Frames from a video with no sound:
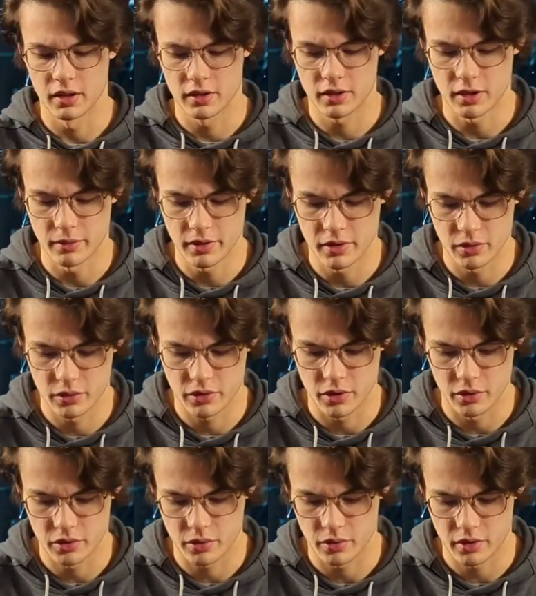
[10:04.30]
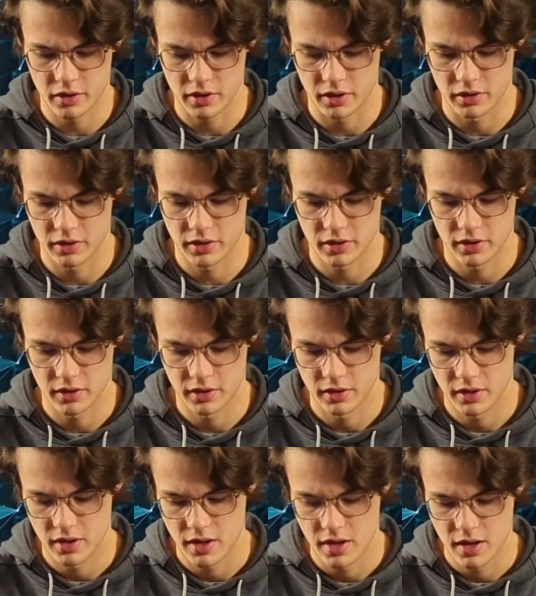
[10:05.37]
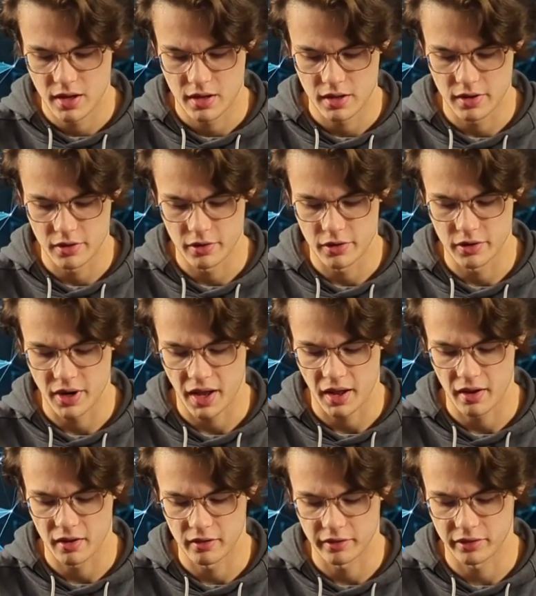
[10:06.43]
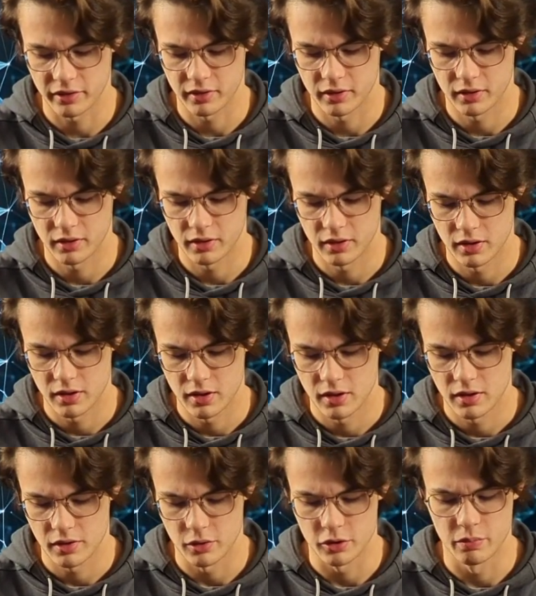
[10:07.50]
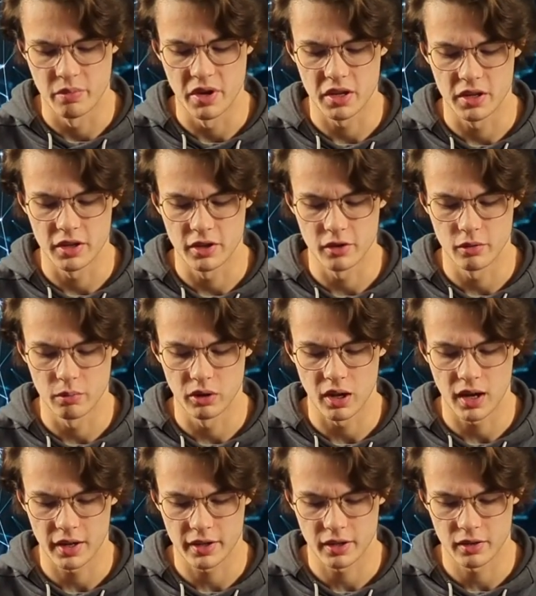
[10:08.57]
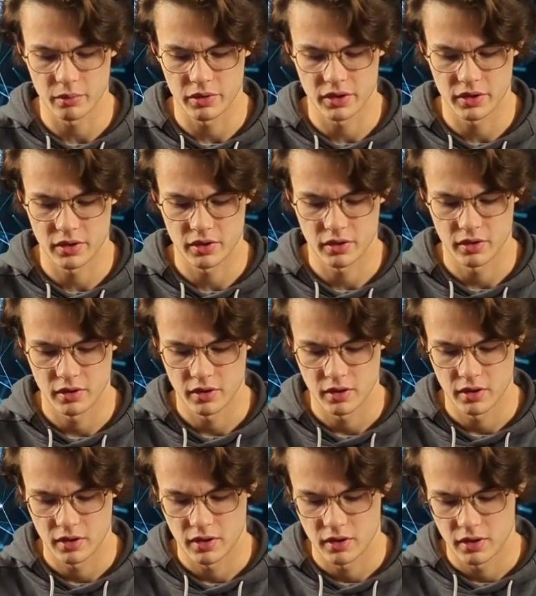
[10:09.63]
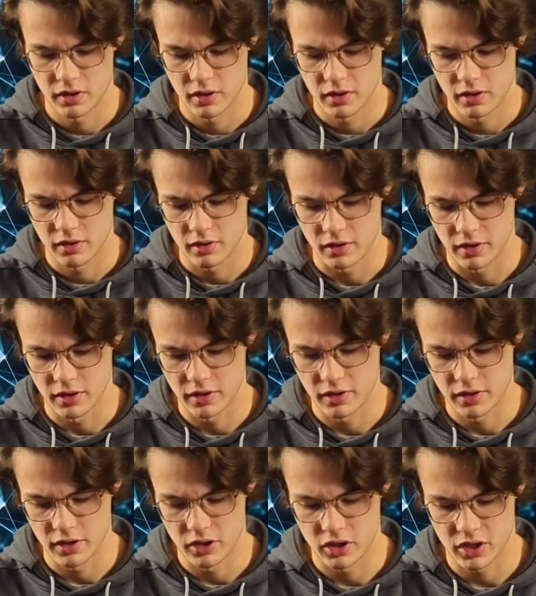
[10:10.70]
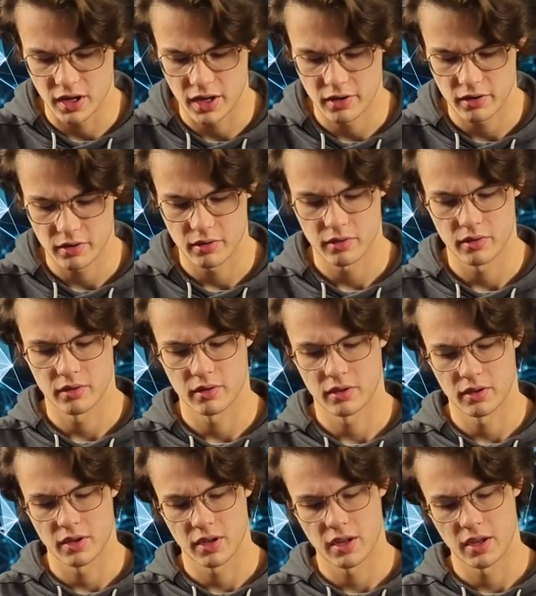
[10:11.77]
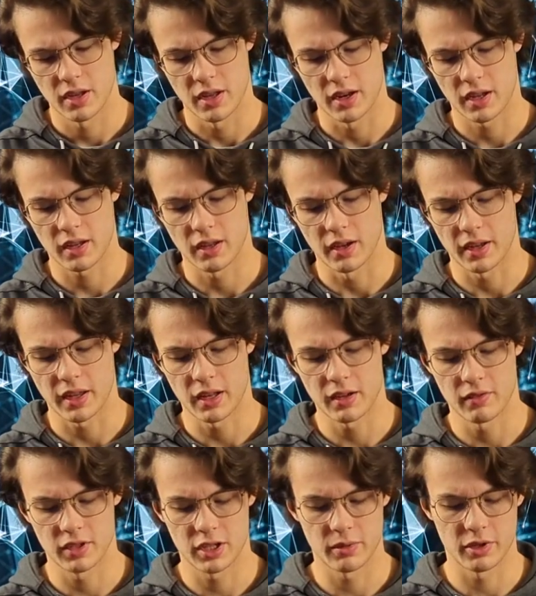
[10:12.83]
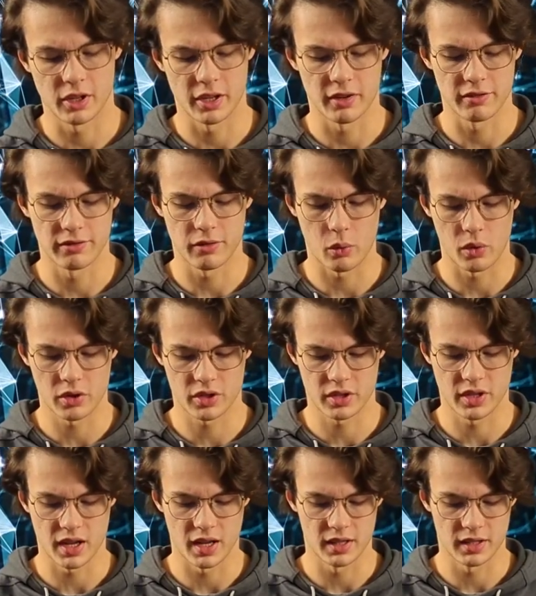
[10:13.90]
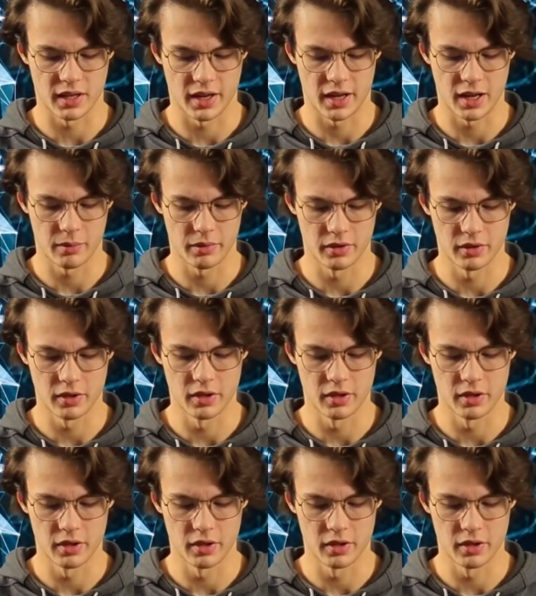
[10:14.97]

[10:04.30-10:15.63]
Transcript: Some of those corner cuts, you know, you'd have those big cube lockups, on the shadow. And I can't even seem to like force that to happen.